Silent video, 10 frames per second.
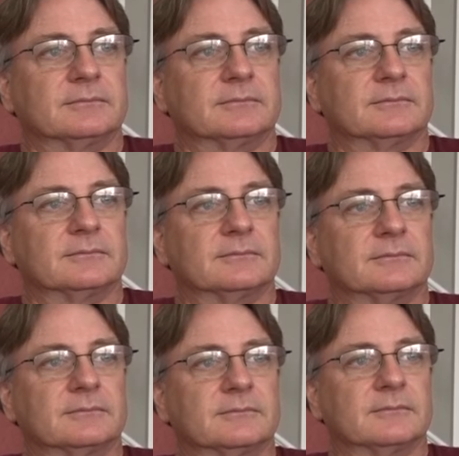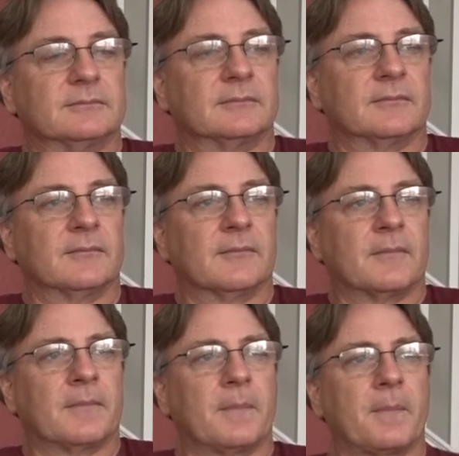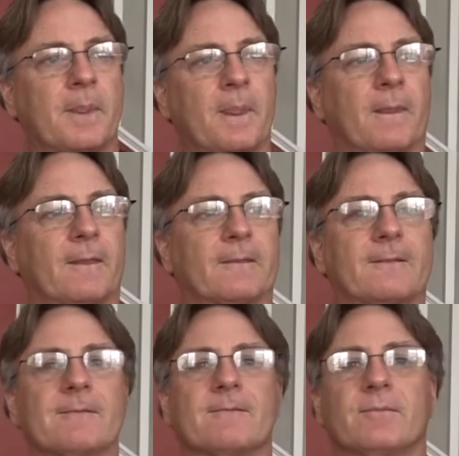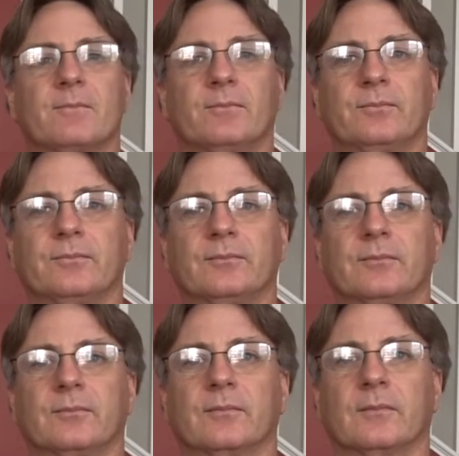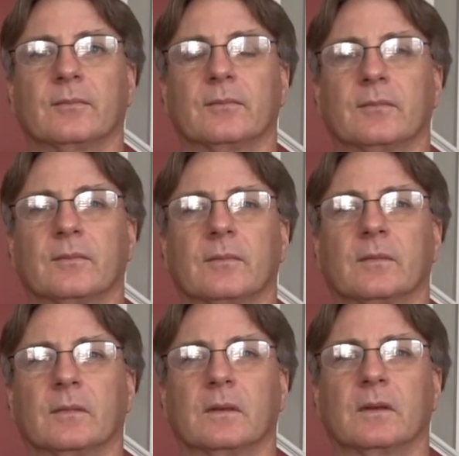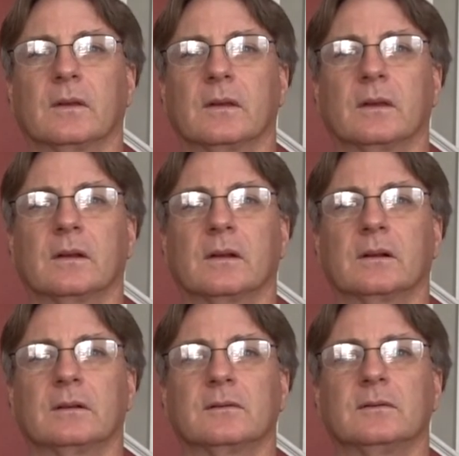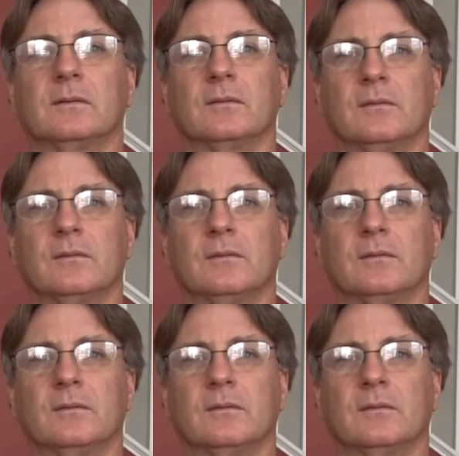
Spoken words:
No words are spoken by the person on screen.